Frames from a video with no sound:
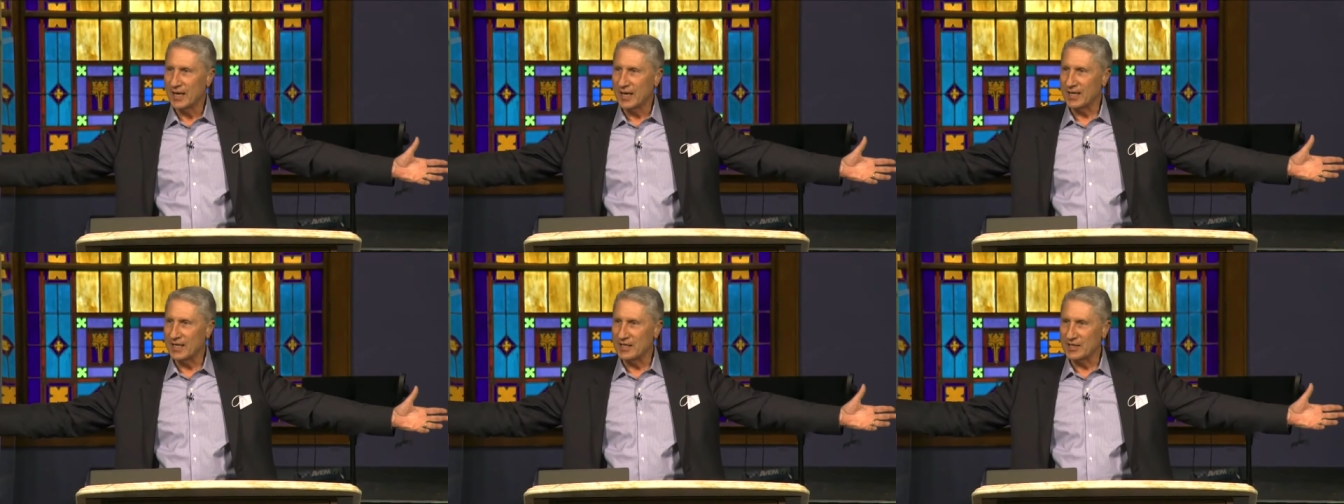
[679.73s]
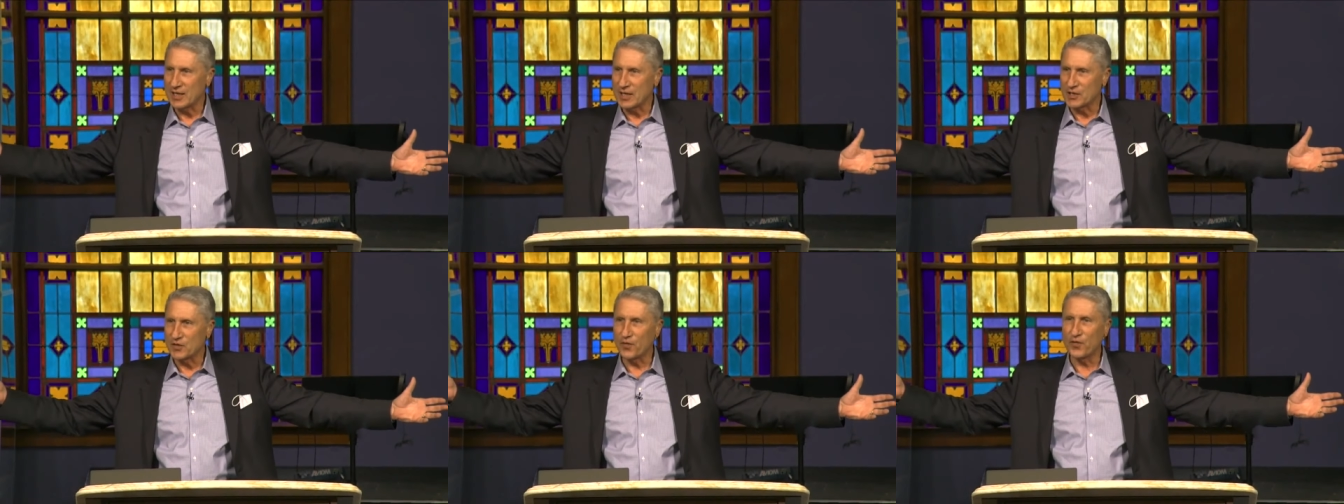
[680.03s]
And he
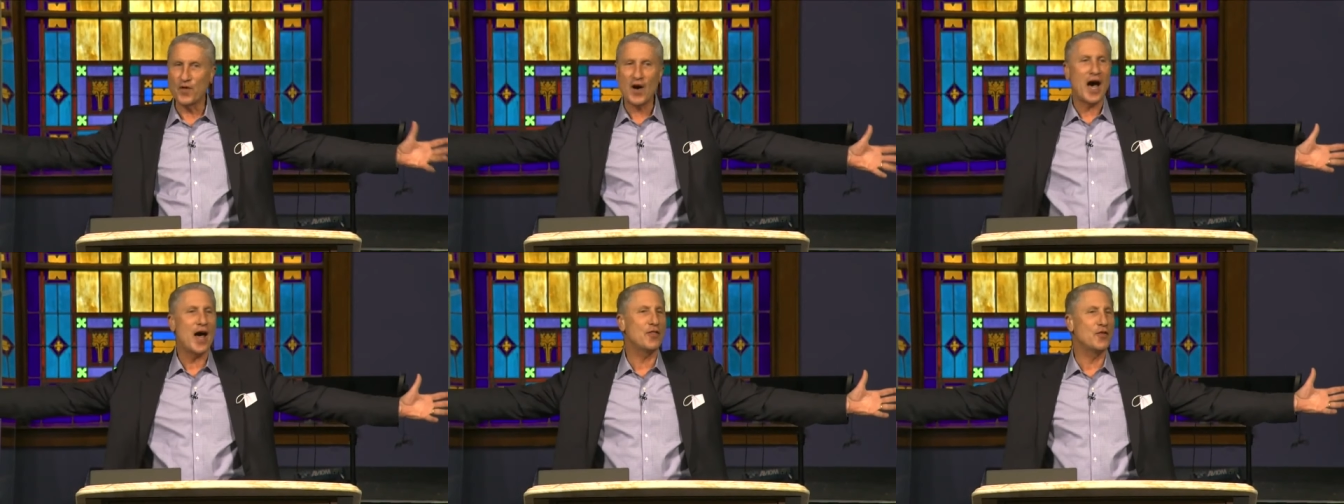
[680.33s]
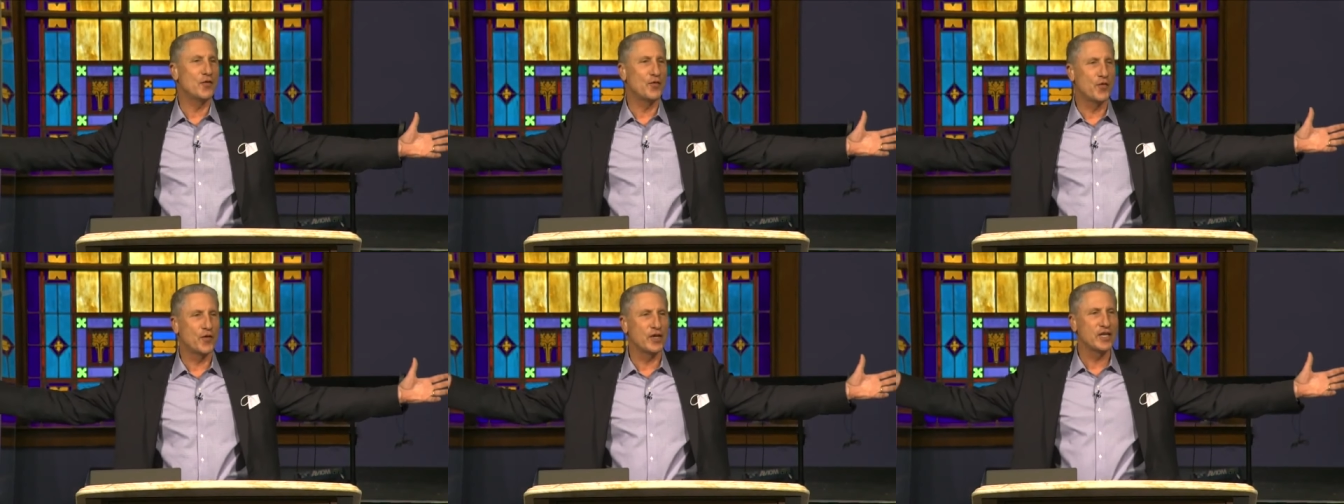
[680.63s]
says,
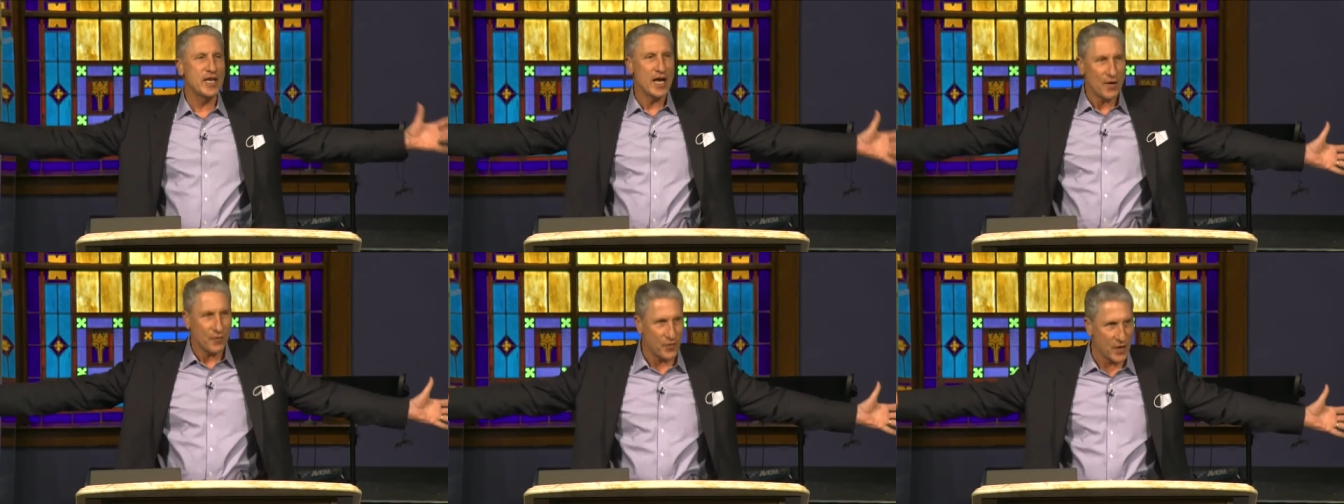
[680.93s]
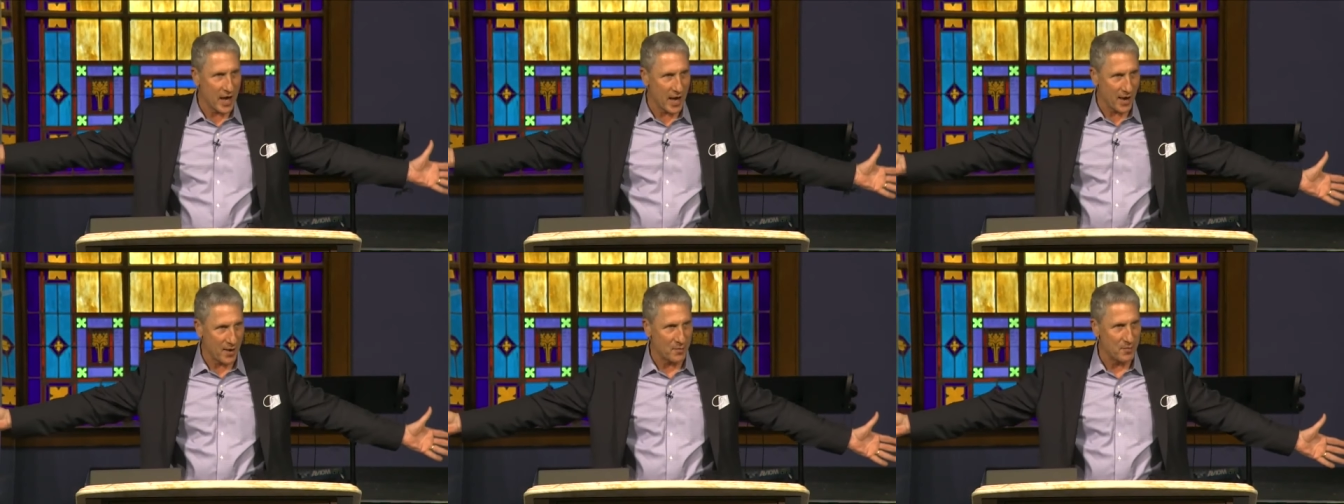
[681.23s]
Father, forgive
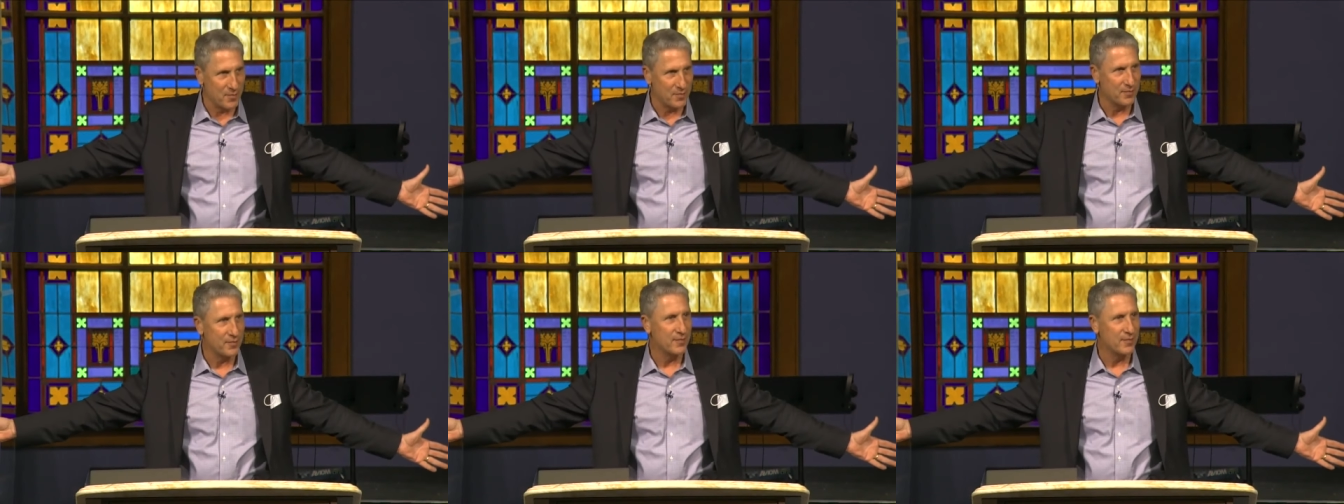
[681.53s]
them.